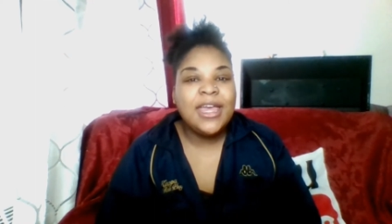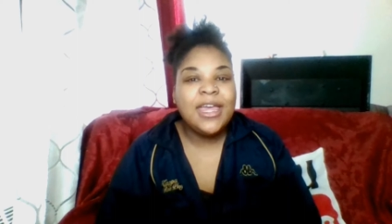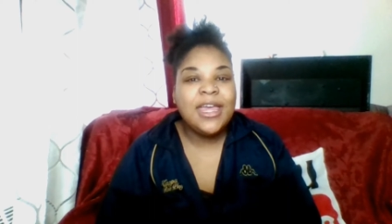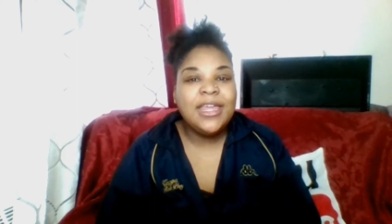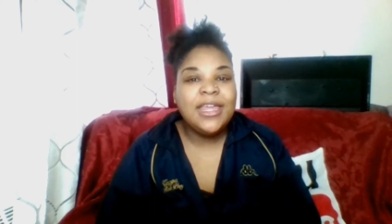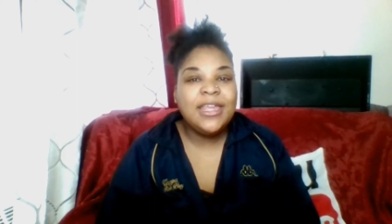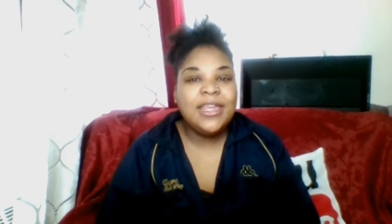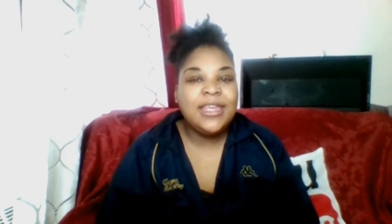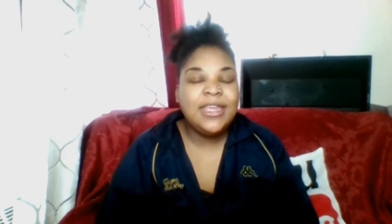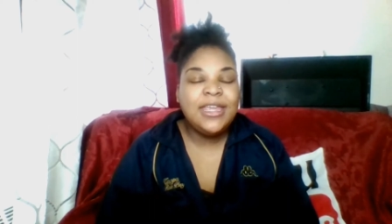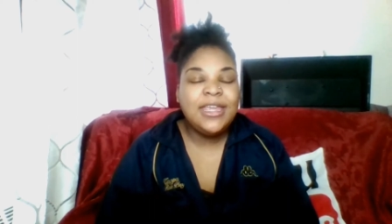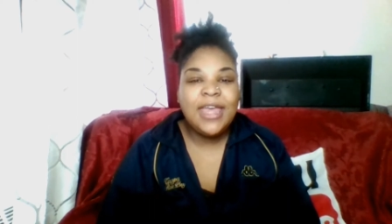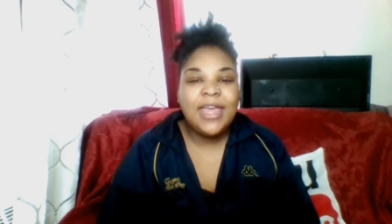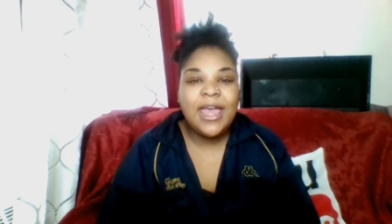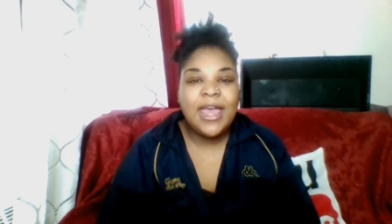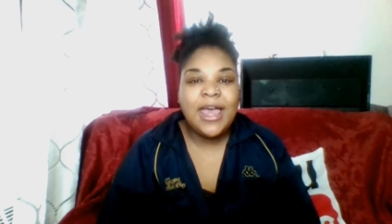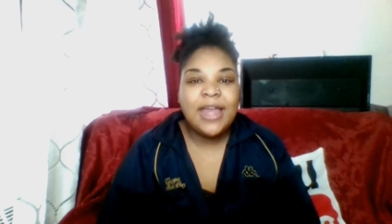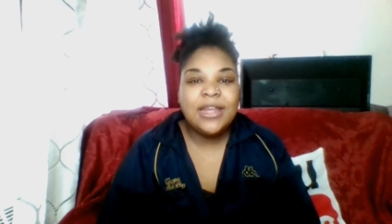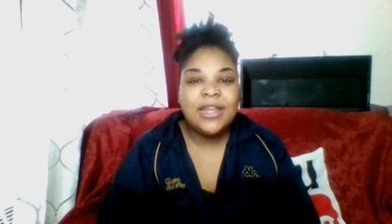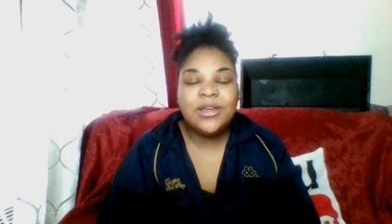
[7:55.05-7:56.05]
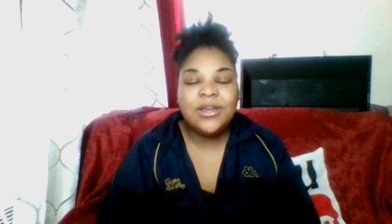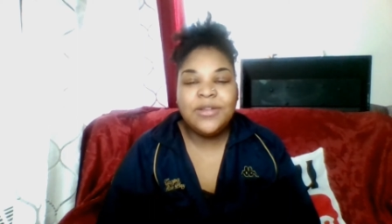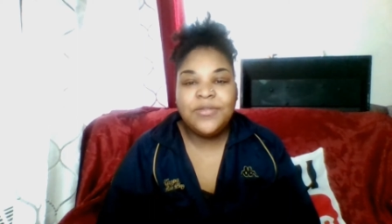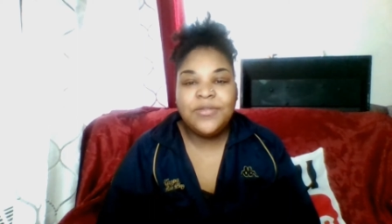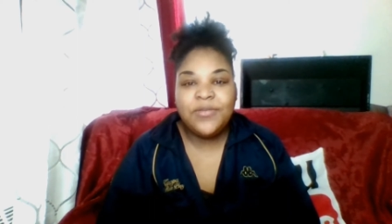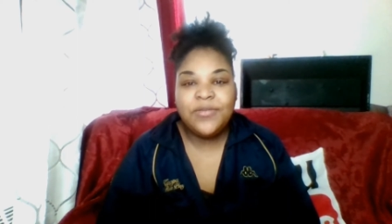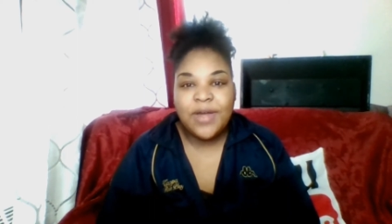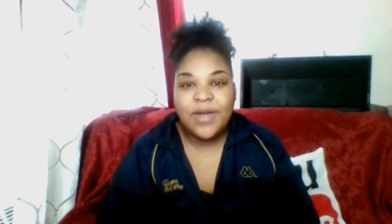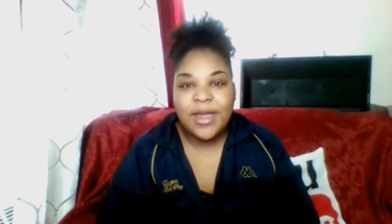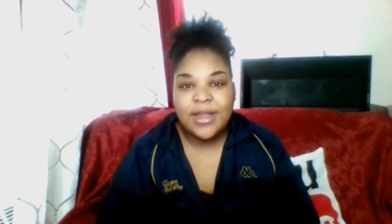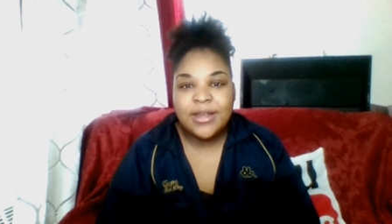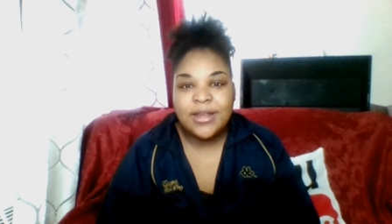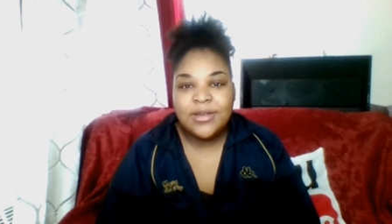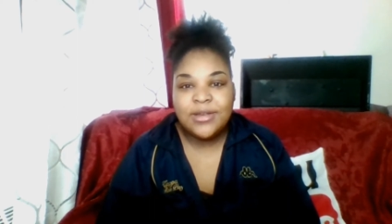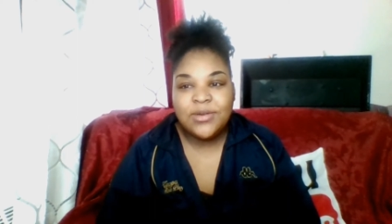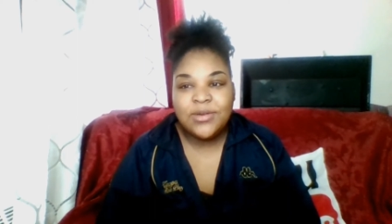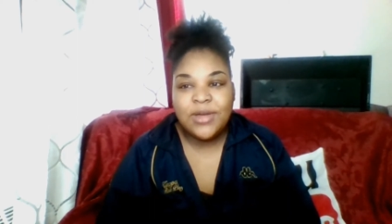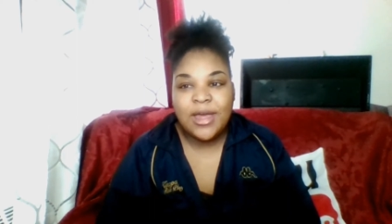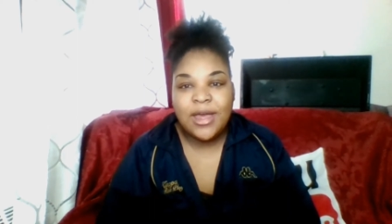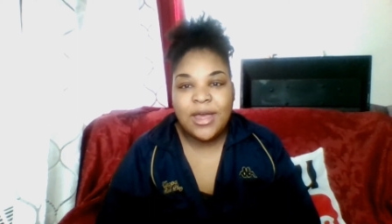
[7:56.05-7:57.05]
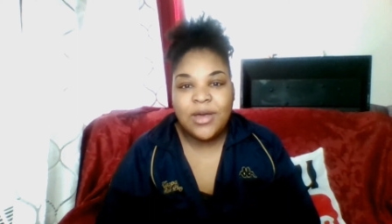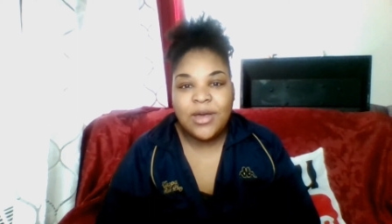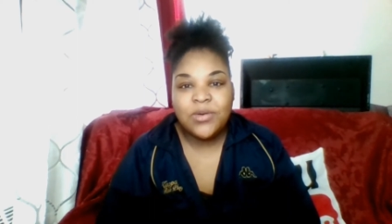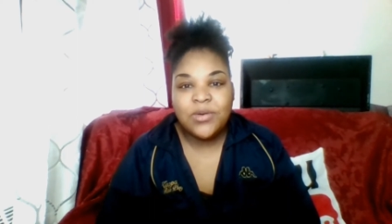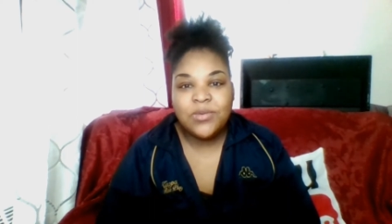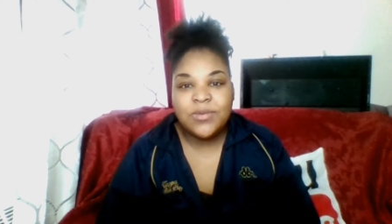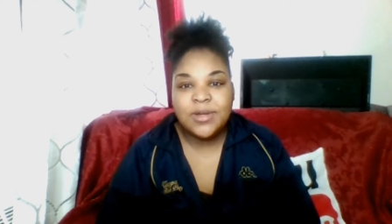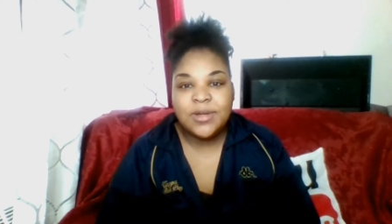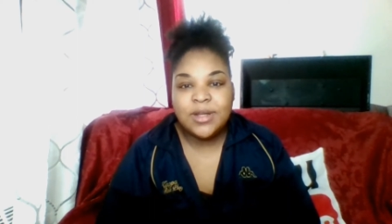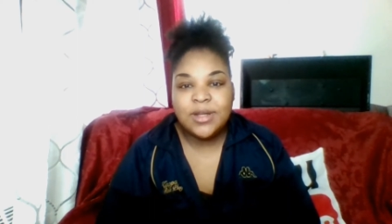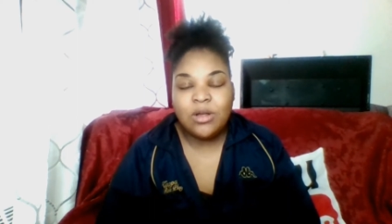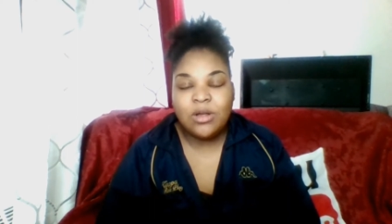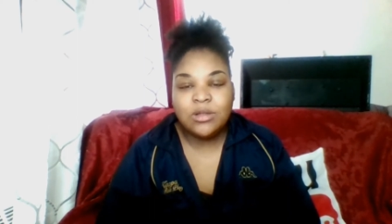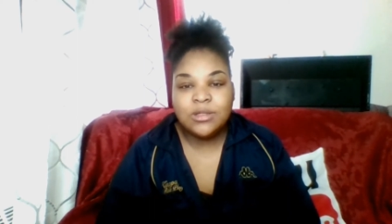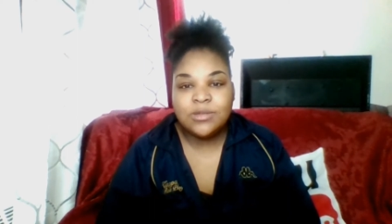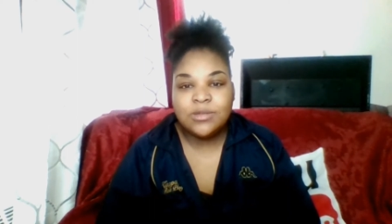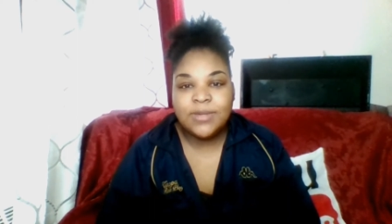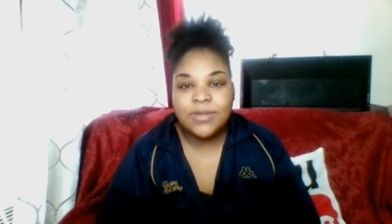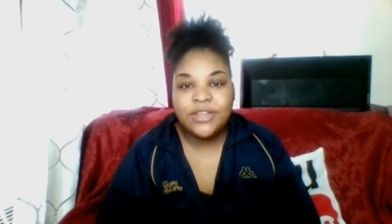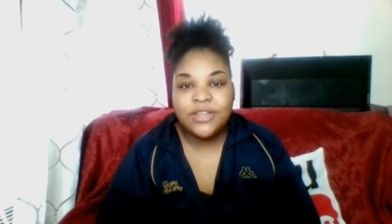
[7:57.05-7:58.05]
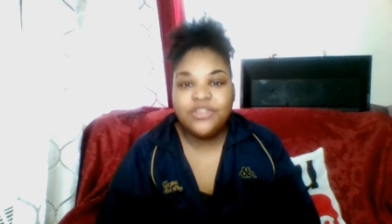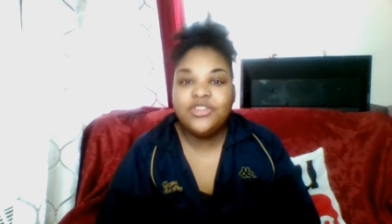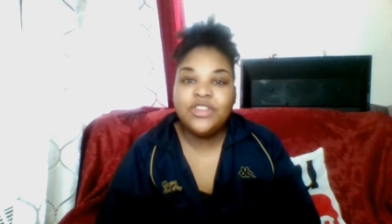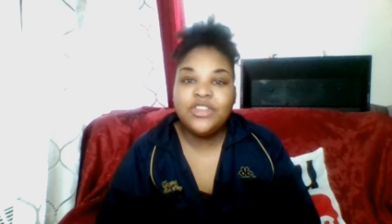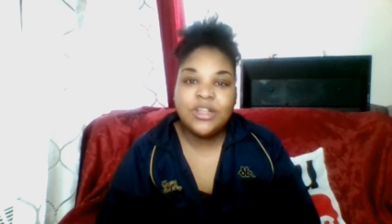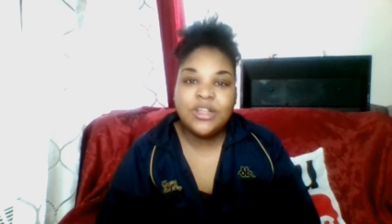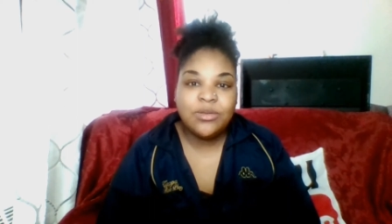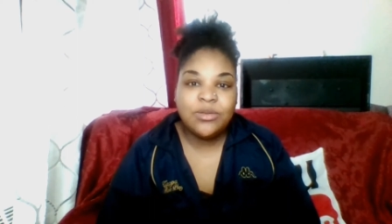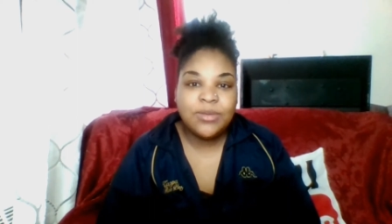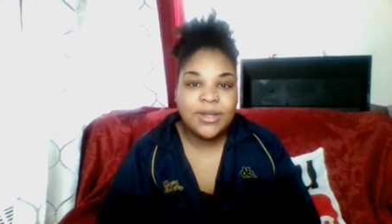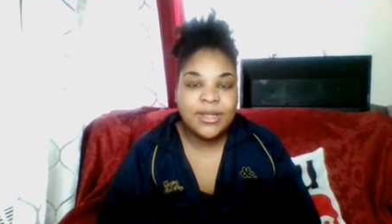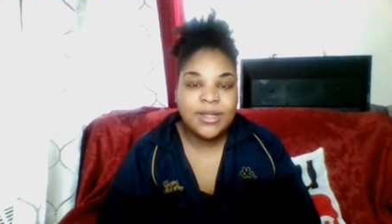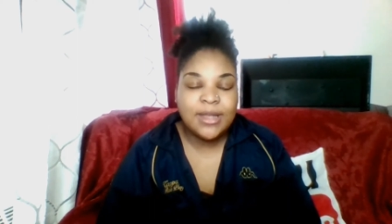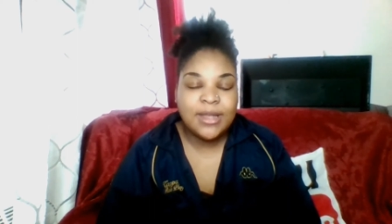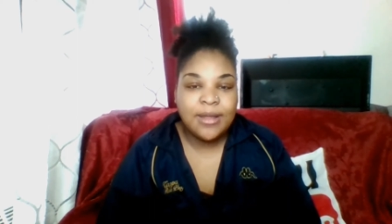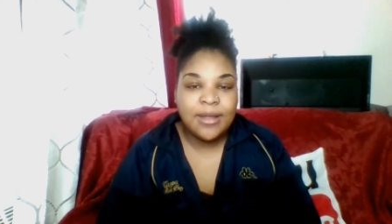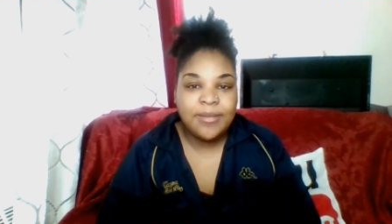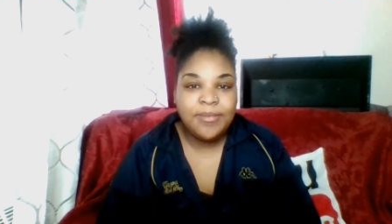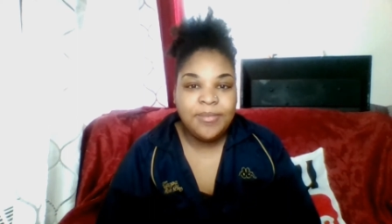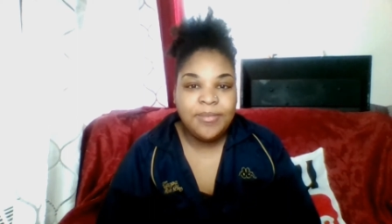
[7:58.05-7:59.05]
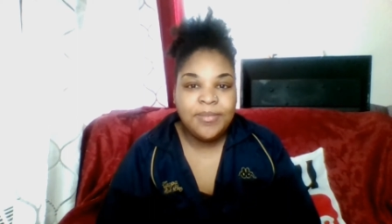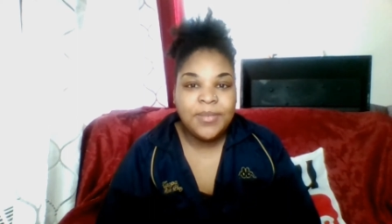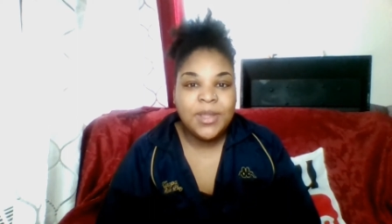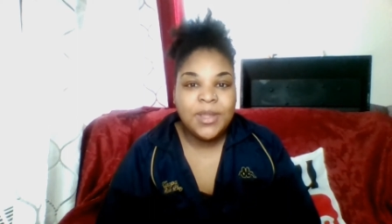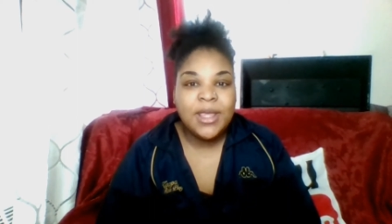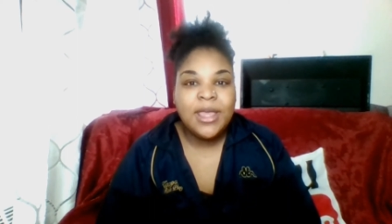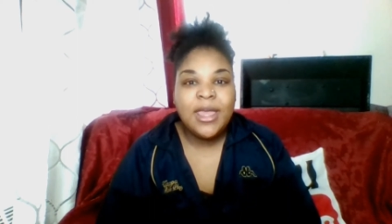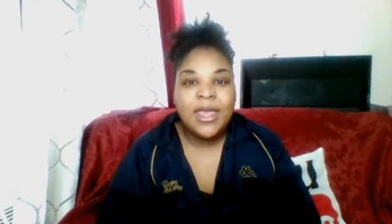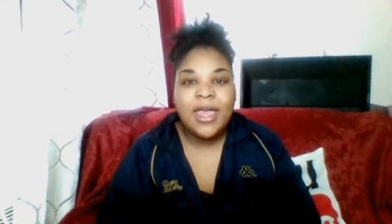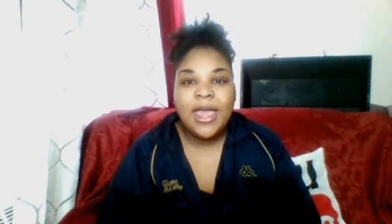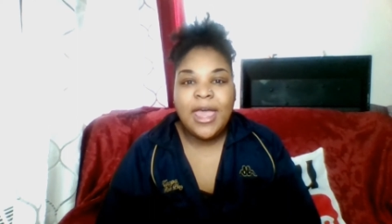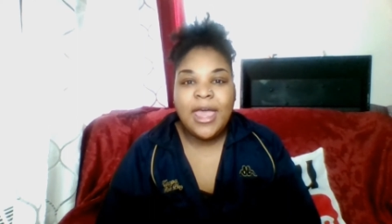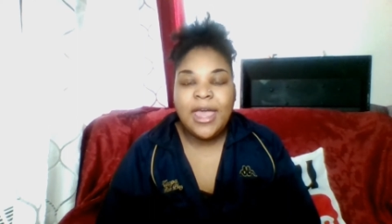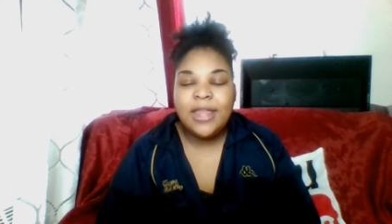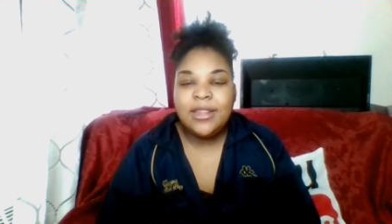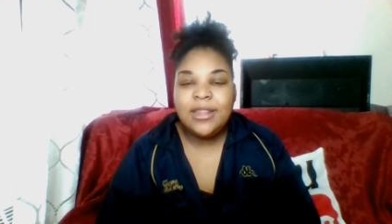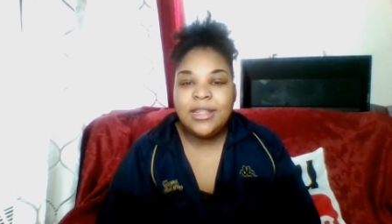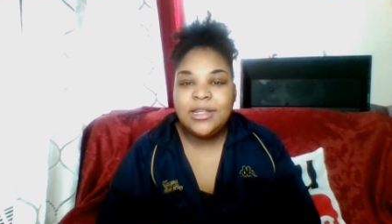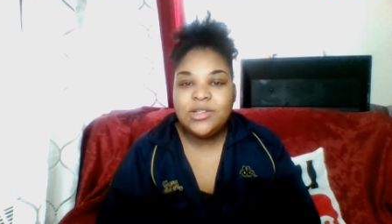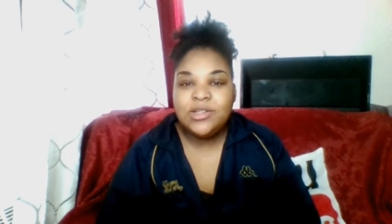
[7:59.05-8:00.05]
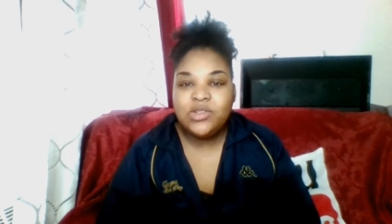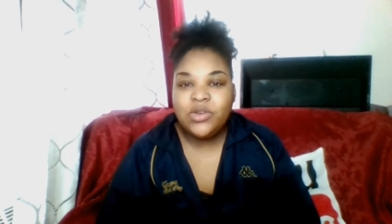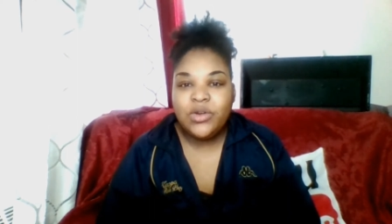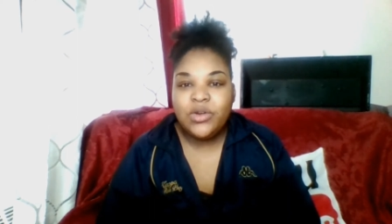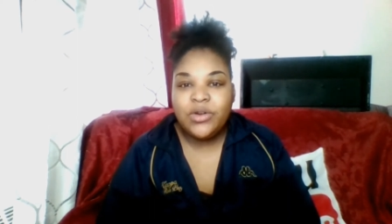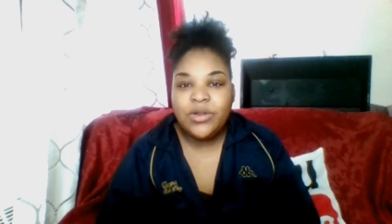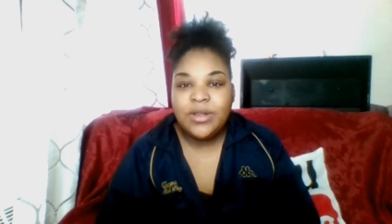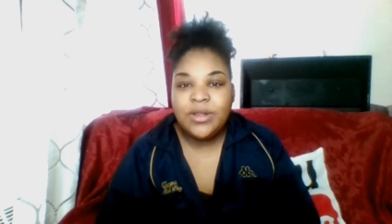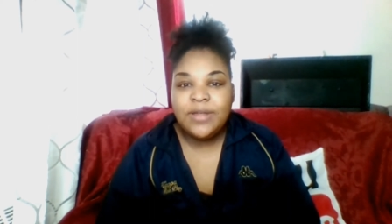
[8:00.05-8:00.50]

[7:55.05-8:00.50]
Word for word: he had a good friend who, who would always chill with them. And this girl